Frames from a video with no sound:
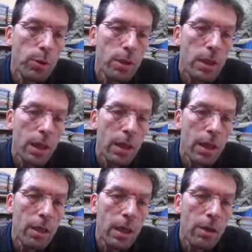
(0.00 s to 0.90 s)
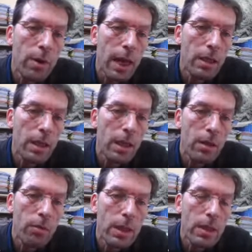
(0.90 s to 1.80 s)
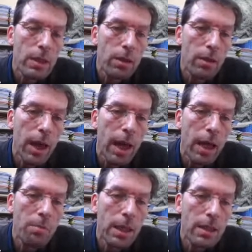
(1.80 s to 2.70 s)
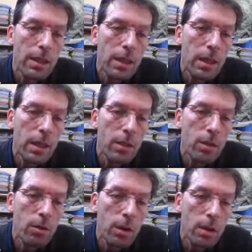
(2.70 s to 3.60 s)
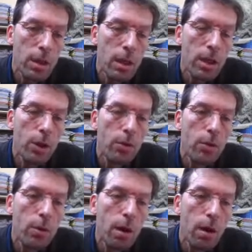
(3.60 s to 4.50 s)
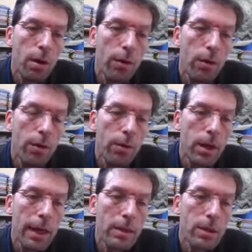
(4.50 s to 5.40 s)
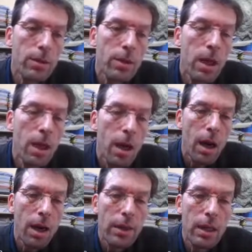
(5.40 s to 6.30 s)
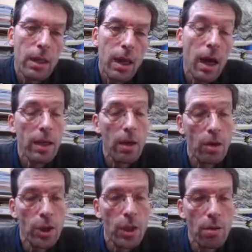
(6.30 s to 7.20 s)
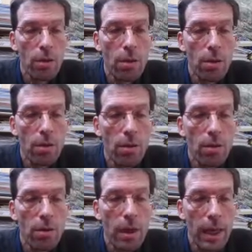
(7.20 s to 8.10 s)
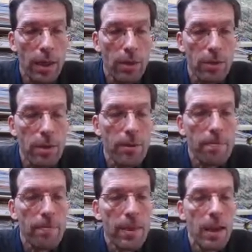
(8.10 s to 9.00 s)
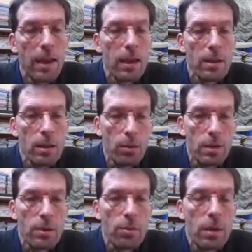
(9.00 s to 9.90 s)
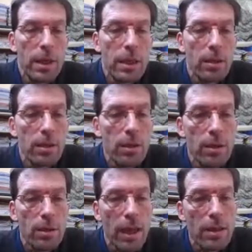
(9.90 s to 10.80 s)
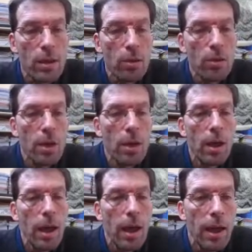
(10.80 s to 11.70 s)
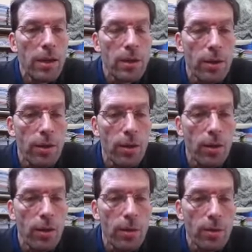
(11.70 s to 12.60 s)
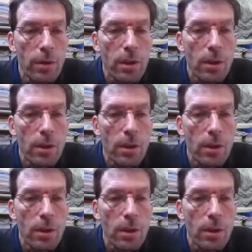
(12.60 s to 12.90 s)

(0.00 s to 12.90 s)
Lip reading: put in red with the A, B, C until Q letters are the archaeological layers. So this will be the next talk. And of